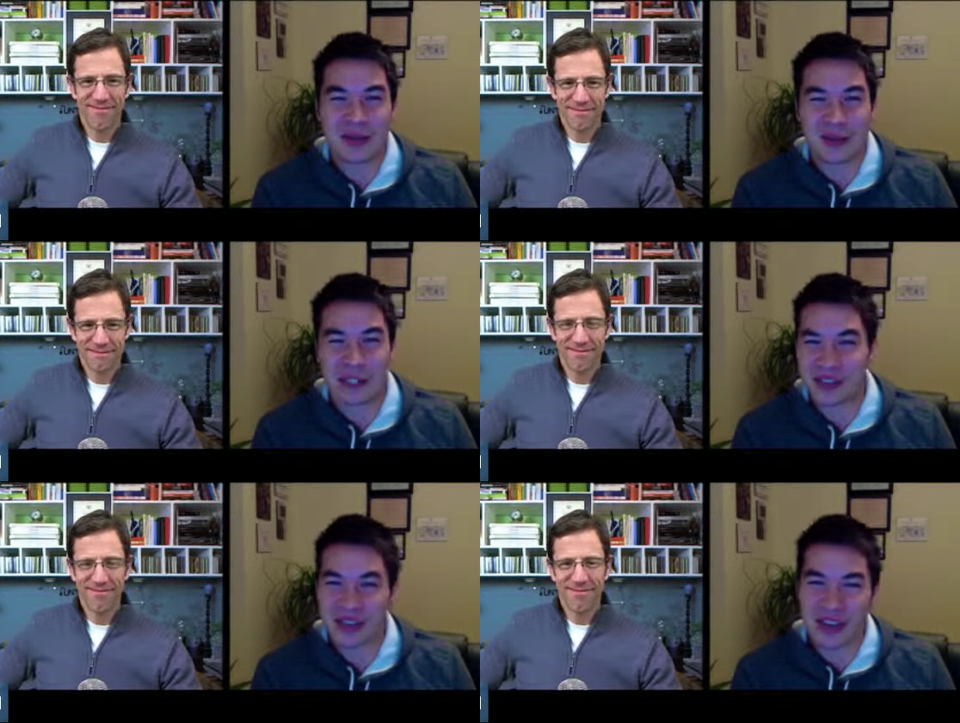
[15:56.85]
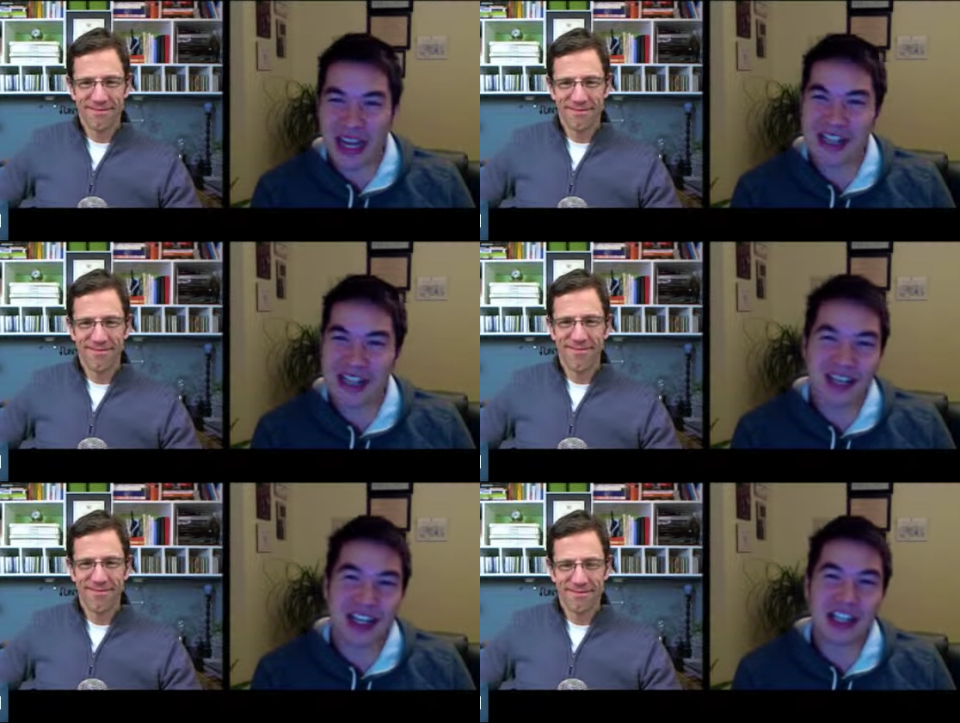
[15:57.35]
Speaker 1: because if that
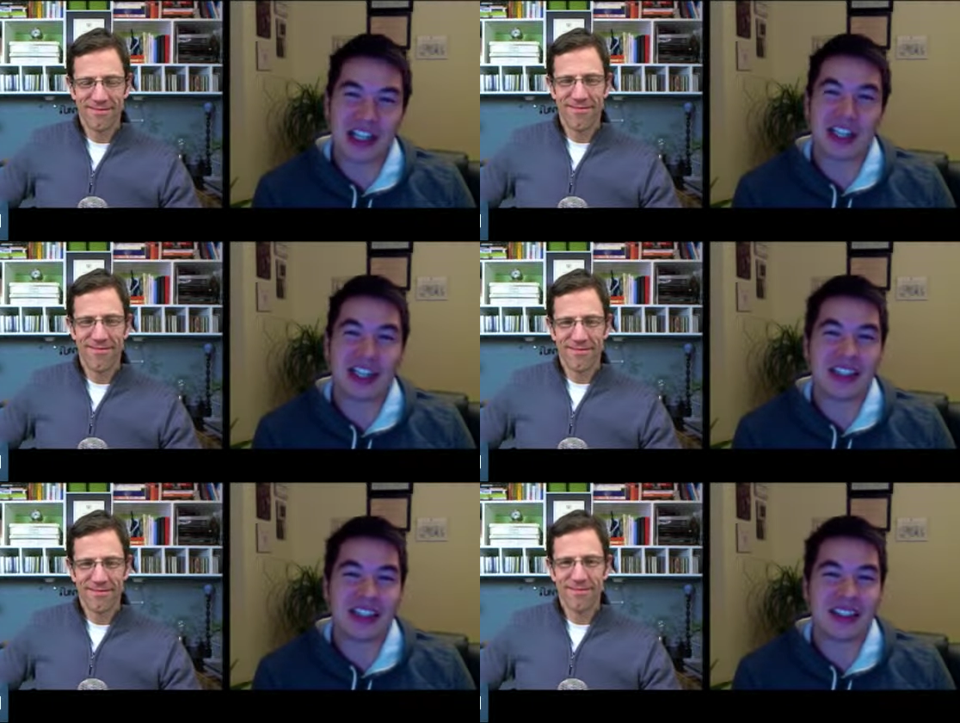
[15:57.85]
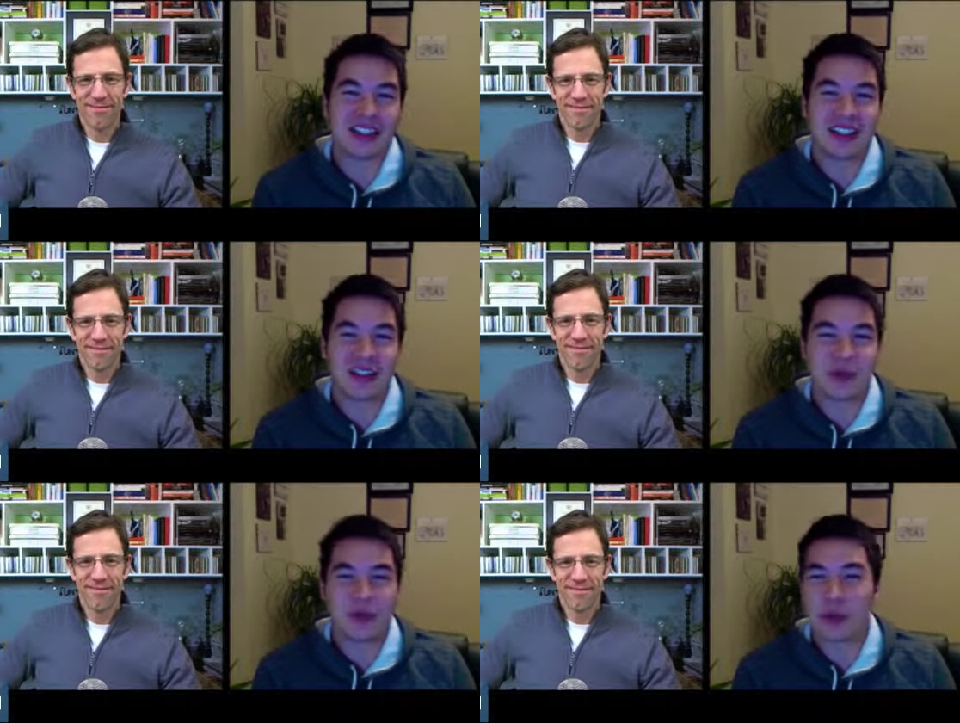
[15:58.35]
is not good,
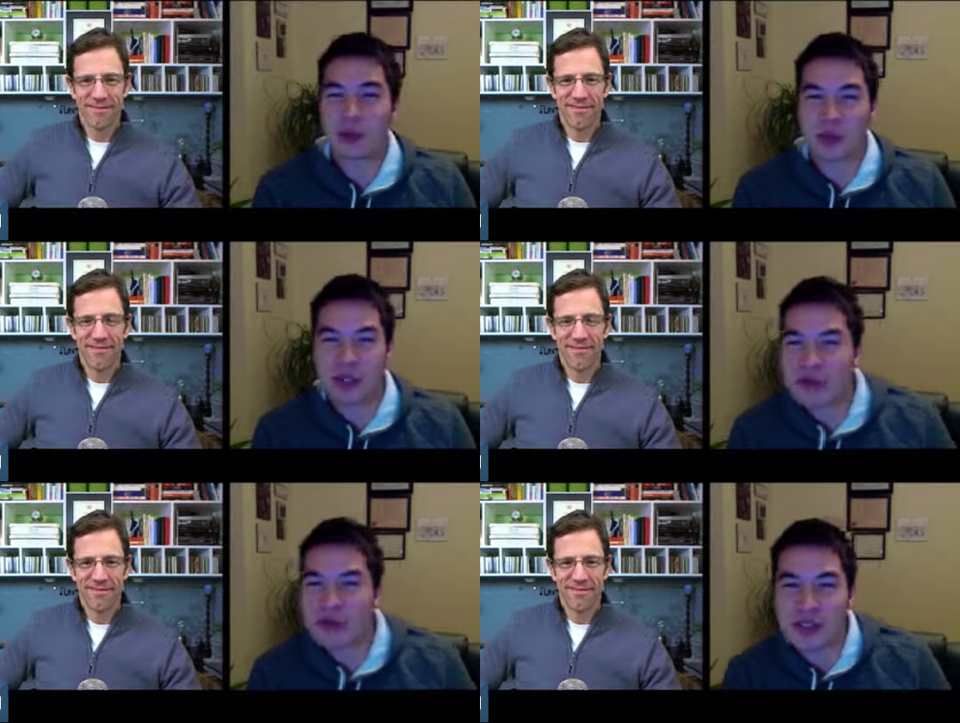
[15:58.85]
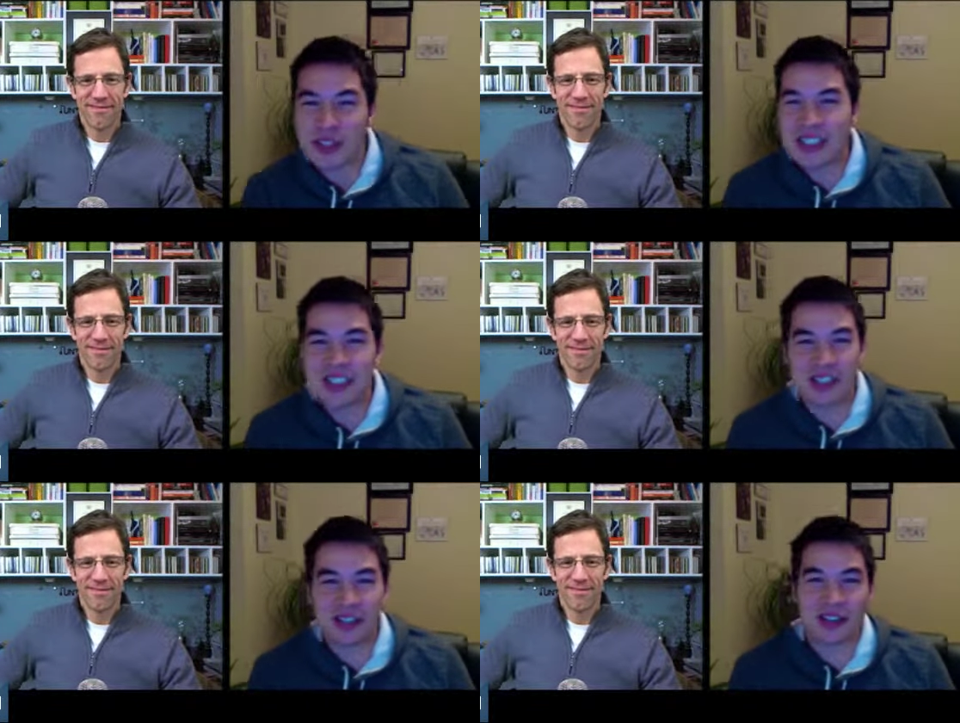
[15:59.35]
people will never
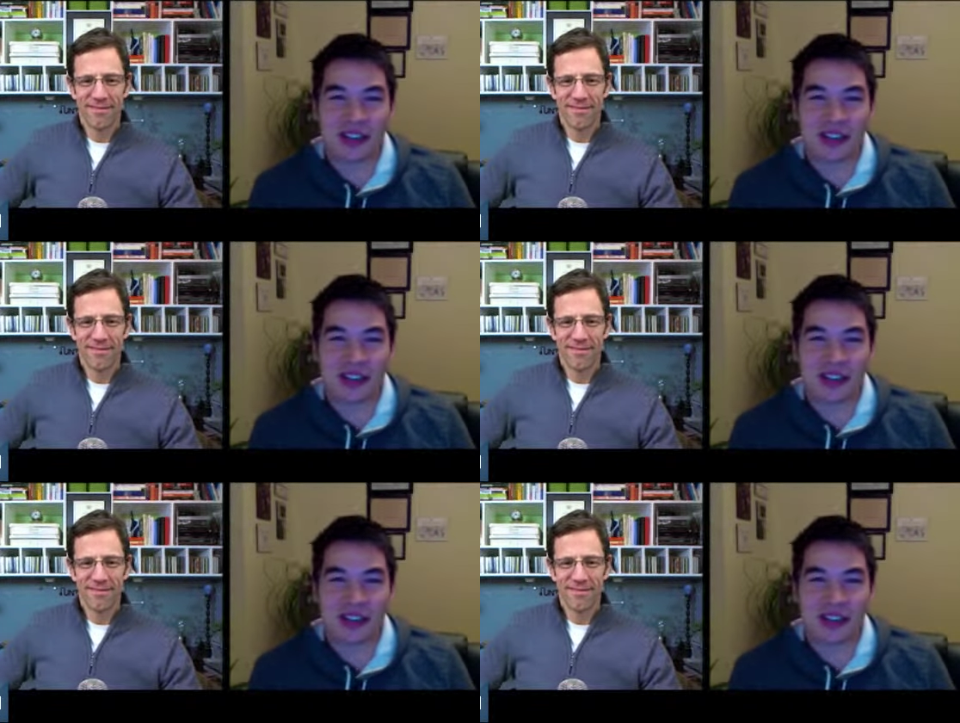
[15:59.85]
see your